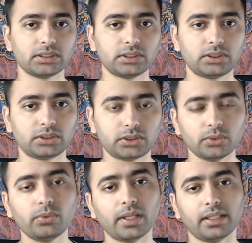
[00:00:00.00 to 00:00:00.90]
too
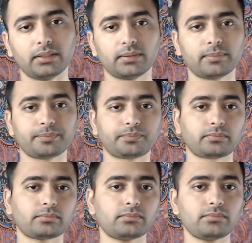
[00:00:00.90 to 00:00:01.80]
late.
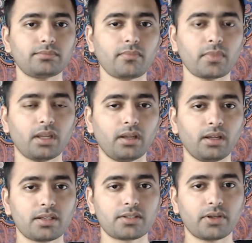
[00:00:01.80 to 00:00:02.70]

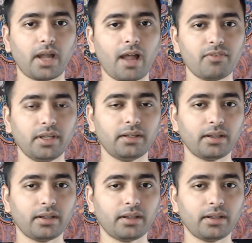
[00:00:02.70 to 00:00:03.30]
So, have you